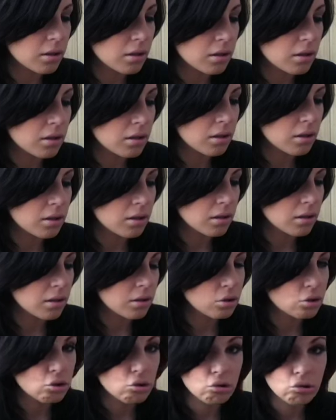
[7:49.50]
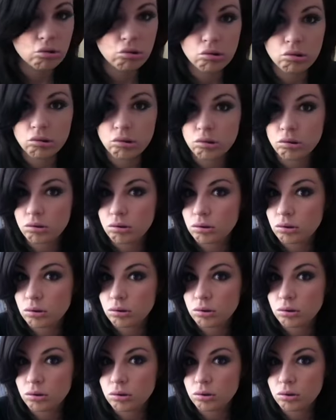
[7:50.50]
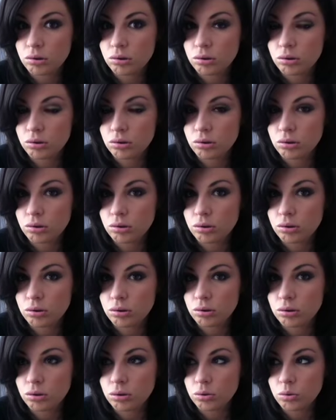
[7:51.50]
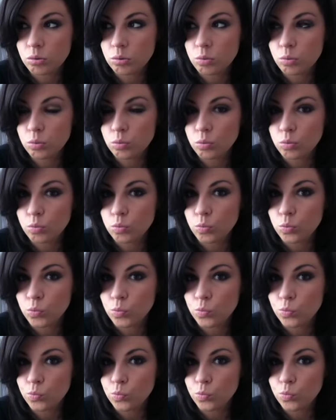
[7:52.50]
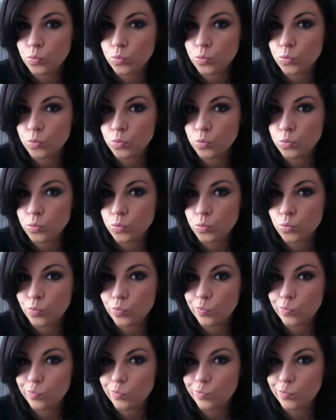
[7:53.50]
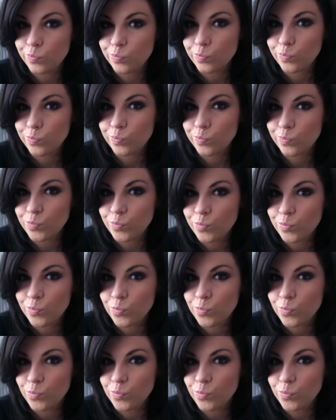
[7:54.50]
Nothing is said.